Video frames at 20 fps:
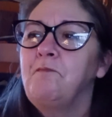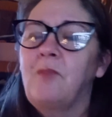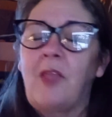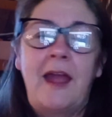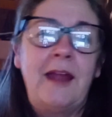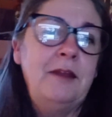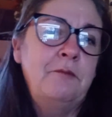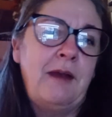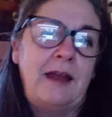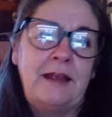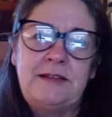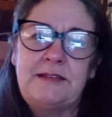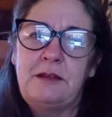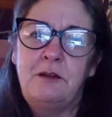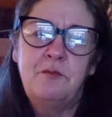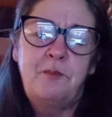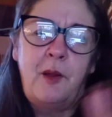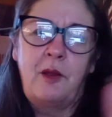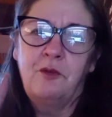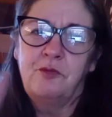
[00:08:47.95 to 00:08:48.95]
Anyways, they
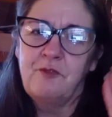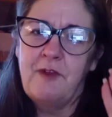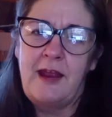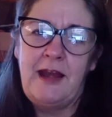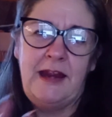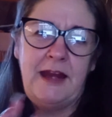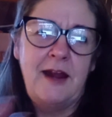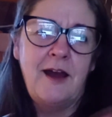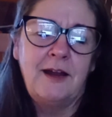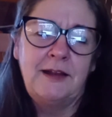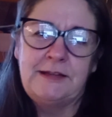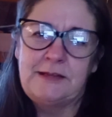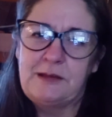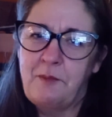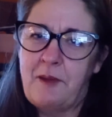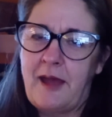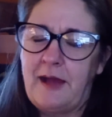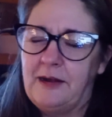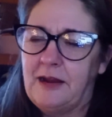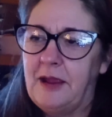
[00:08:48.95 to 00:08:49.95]
were both really nice
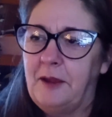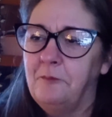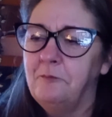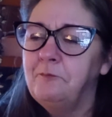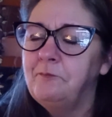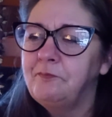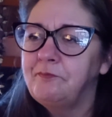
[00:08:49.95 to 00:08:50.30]
about it.